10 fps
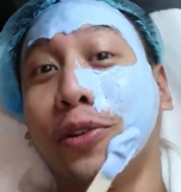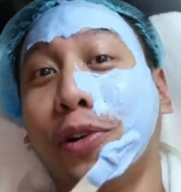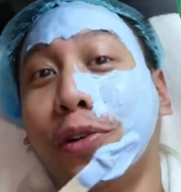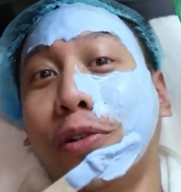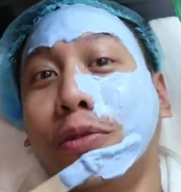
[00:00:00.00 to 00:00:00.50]
But
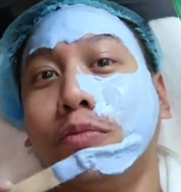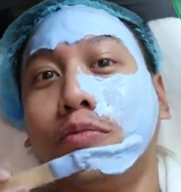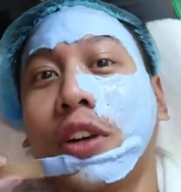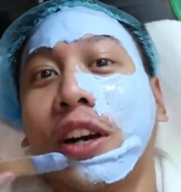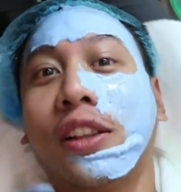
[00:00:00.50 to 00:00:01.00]
oh,
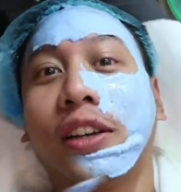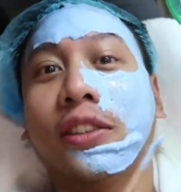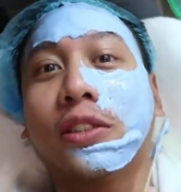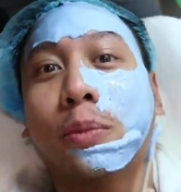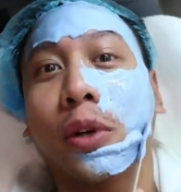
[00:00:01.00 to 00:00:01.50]
I like
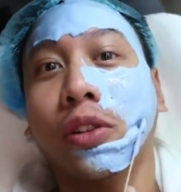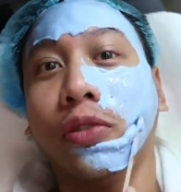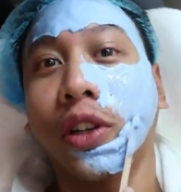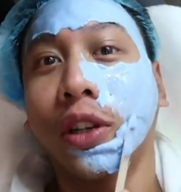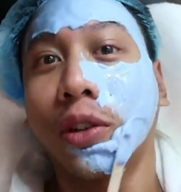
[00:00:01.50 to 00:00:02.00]
the smell
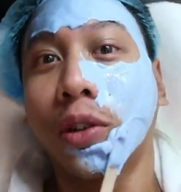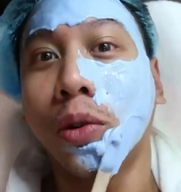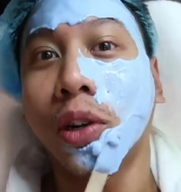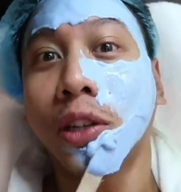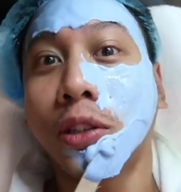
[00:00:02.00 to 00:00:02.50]
of it.
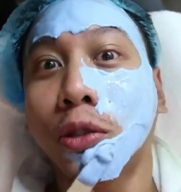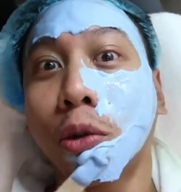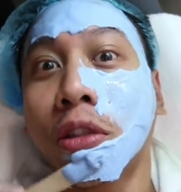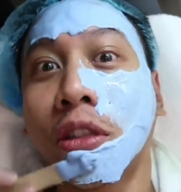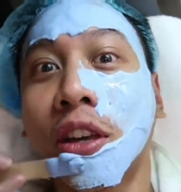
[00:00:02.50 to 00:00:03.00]
Oh, and it's
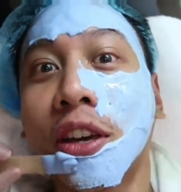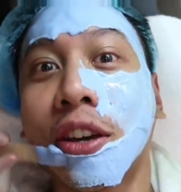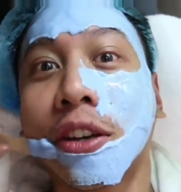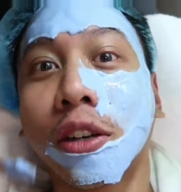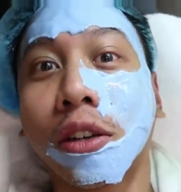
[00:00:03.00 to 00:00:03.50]
so thick.